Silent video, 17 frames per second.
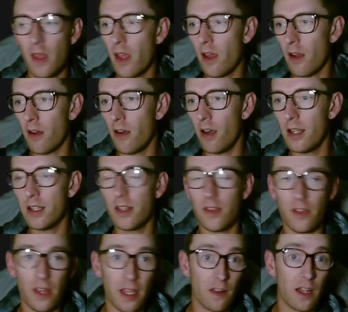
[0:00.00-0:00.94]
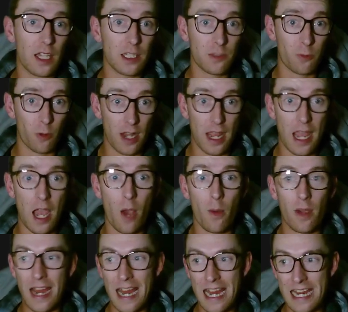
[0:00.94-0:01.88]
right? And they last for an hour
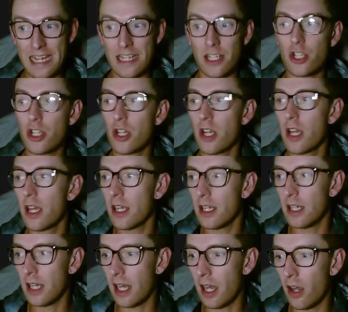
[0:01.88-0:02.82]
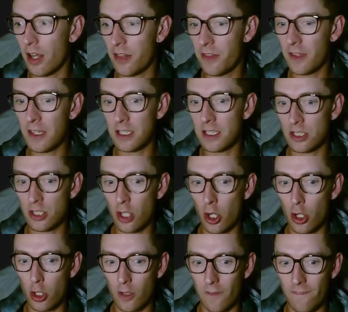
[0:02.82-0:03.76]
each. Now, I think it's a
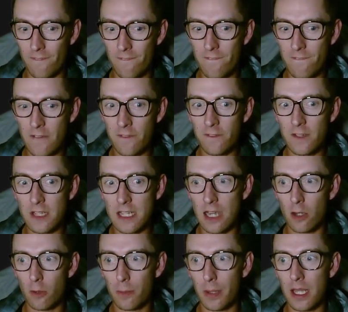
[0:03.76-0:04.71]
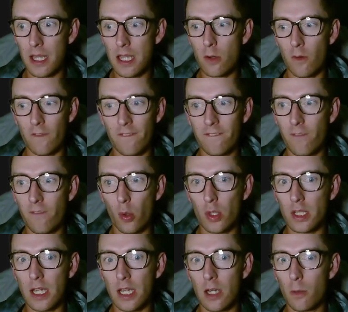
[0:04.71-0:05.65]
total of 50 LP or
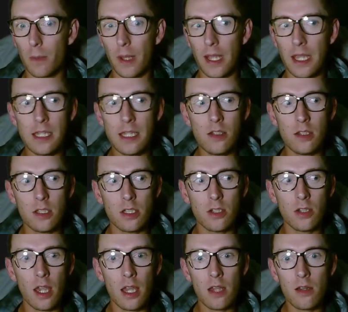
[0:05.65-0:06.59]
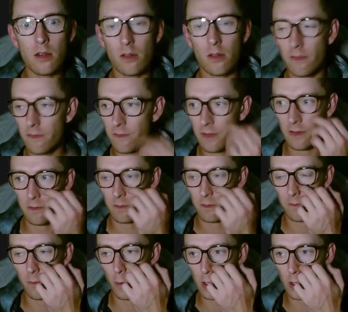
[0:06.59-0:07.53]
40 LP you get,
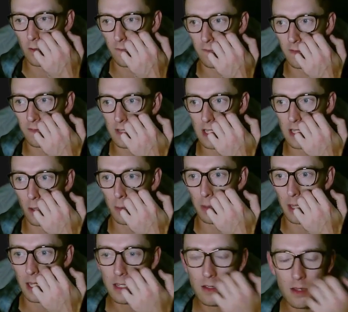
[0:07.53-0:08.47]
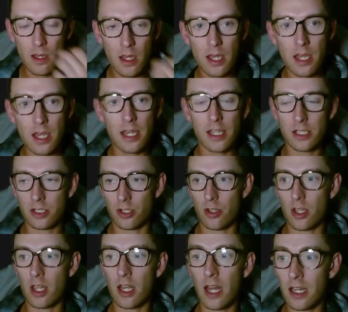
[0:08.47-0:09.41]
40 or 50 LP. So you
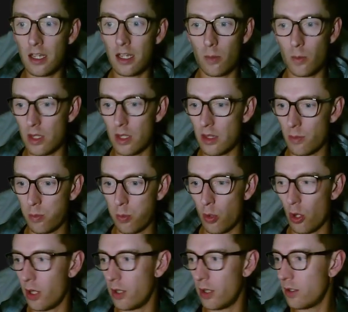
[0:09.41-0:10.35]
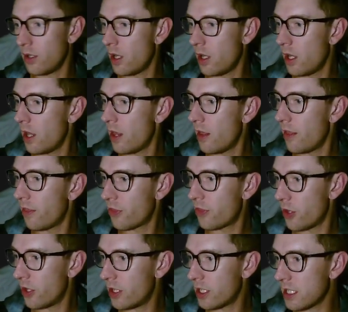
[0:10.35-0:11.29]
can end up with, what,
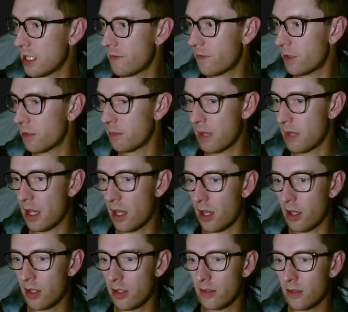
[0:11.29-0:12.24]
30 for the mount,